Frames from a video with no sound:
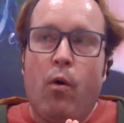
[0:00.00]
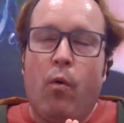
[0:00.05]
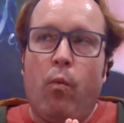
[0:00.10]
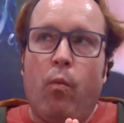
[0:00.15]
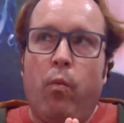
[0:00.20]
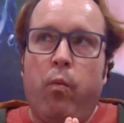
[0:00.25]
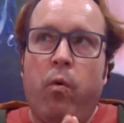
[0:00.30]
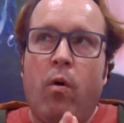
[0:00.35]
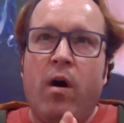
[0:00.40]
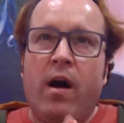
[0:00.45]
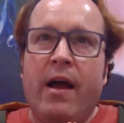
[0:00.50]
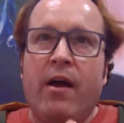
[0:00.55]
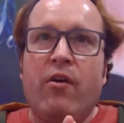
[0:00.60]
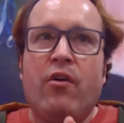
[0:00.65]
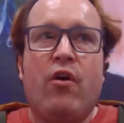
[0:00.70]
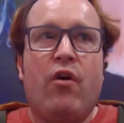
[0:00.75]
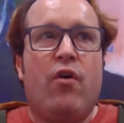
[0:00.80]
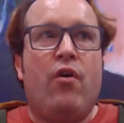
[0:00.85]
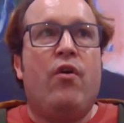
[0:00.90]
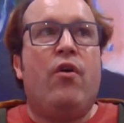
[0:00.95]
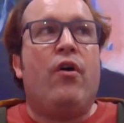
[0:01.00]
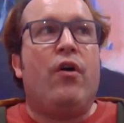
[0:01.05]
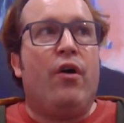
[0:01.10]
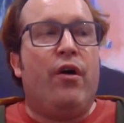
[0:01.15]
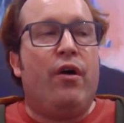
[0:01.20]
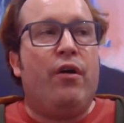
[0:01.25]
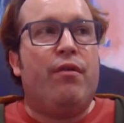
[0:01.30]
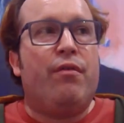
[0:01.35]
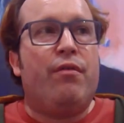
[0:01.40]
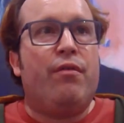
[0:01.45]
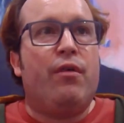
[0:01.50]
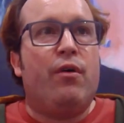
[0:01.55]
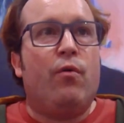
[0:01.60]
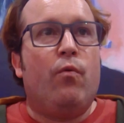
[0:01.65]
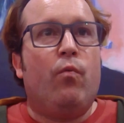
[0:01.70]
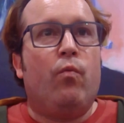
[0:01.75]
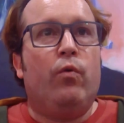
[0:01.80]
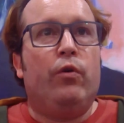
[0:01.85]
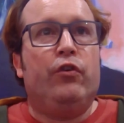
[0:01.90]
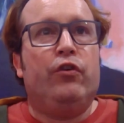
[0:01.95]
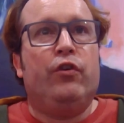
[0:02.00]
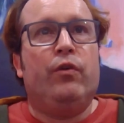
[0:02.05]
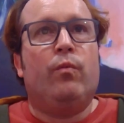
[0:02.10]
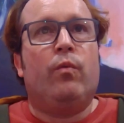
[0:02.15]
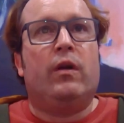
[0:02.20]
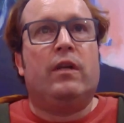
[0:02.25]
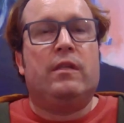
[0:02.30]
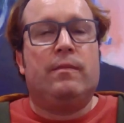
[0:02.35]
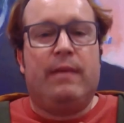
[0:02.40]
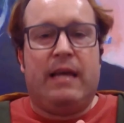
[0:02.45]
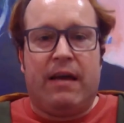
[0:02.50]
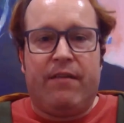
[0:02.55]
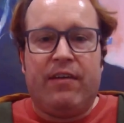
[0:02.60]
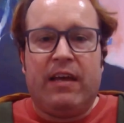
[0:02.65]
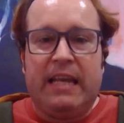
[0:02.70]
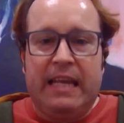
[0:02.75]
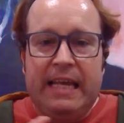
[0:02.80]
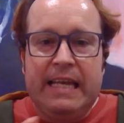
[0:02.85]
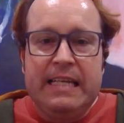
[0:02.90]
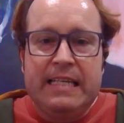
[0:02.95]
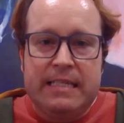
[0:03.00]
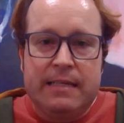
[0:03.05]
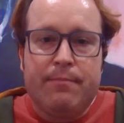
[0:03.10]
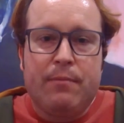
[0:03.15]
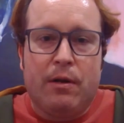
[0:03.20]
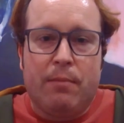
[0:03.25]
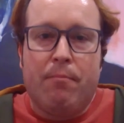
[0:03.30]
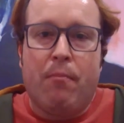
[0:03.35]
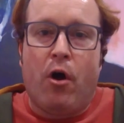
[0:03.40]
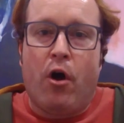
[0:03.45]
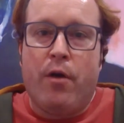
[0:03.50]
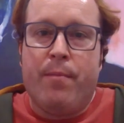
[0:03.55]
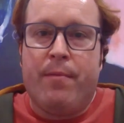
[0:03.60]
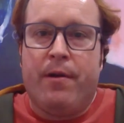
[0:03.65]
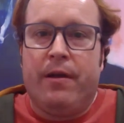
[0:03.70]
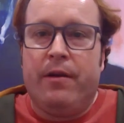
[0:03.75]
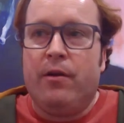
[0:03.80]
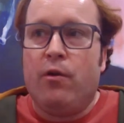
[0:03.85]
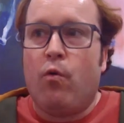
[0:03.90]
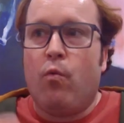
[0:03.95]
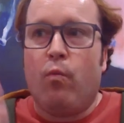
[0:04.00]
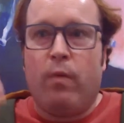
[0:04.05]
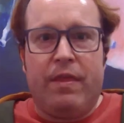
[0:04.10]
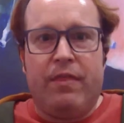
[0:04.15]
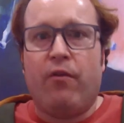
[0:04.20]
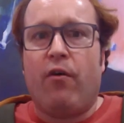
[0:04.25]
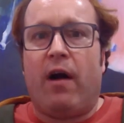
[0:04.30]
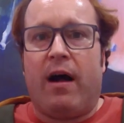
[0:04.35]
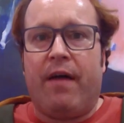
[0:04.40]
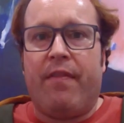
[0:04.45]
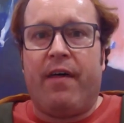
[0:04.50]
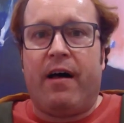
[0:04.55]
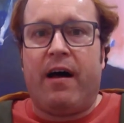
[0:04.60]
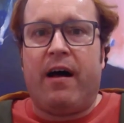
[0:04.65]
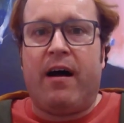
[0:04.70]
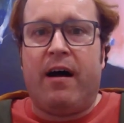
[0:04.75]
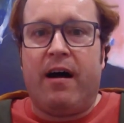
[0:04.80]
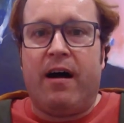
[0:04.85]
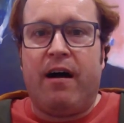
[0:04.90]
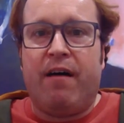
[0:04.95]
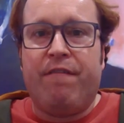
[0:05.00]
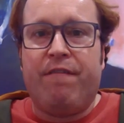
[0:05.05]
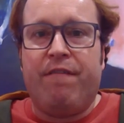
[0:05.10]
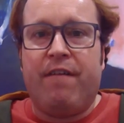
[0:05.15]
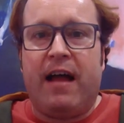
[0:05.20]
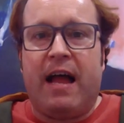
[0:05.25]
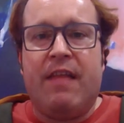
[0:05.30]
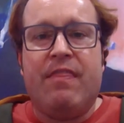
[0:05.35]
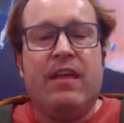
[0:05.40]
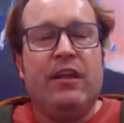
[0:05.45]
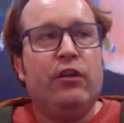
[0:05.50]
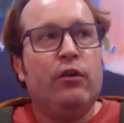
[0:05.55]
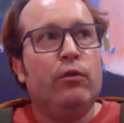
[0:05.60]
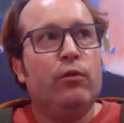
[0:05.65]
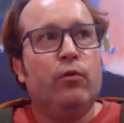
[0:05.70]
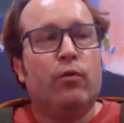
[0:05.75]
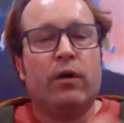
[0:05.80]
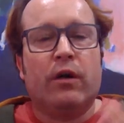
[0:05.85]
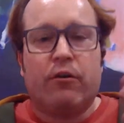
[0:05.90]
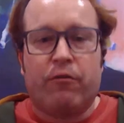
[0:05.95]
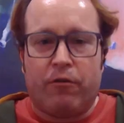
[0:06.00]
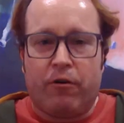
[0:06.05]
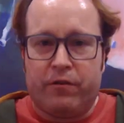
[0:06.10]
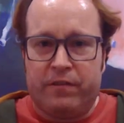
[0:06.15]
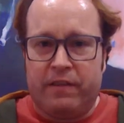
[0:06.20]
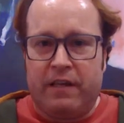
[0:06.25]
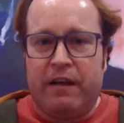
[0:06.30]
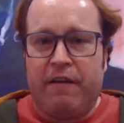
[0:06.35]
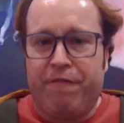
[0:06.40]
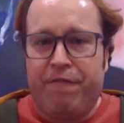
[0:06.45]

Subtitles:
Why on earth would you want to be having an intimate moment with your other half, and then you look across at a